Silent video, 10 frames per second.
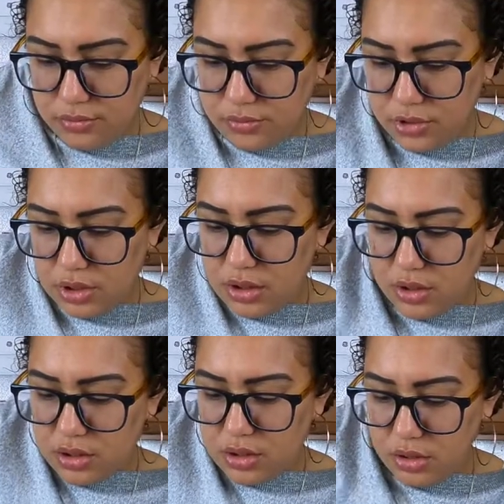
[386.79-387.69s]
Look at it.
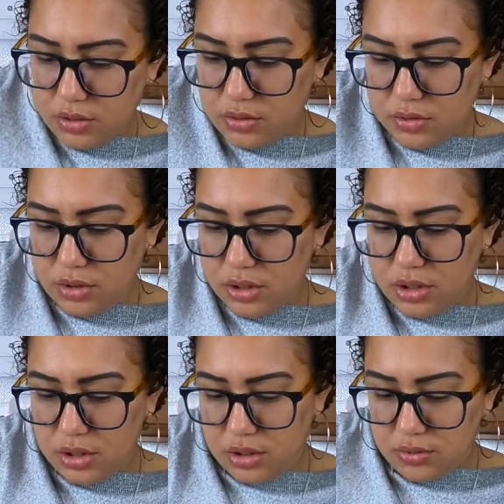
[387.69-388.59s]

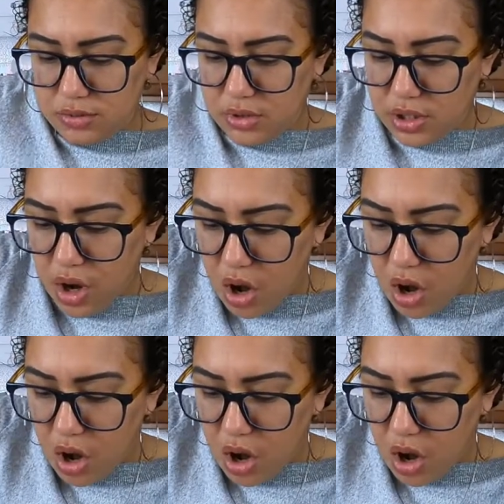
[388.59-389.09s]
Look at